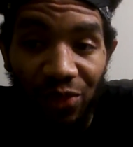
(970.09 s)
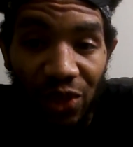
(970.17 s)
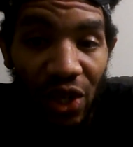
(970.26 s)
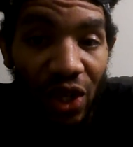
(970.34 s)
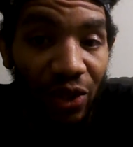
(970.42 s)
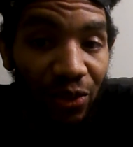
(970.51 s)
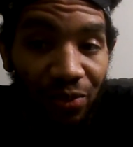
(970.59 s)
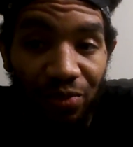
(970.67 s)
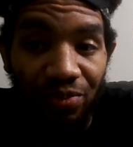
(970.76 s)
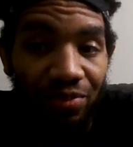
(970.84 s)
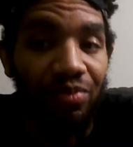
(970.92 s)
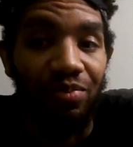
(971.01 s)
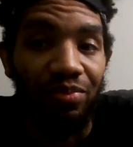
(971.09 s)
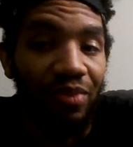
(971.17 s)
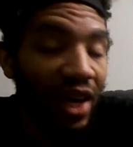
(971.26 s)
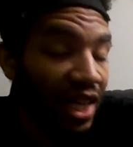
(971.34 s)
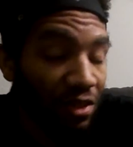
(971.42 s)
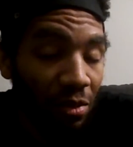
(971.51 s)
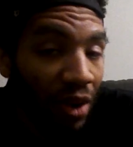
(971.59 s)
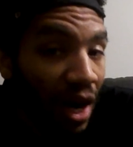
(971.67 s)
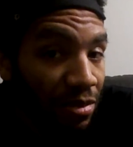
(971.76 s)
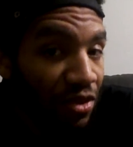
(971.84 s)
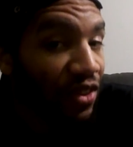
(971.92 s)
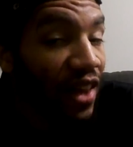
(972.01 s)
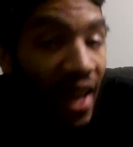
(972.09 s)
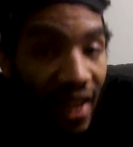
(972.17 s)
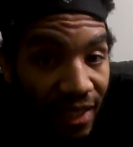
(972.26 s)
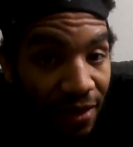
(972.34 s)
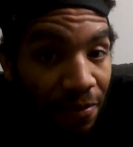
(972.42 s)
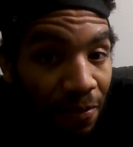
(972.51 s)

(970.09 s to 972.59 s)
you know, I give her props for that.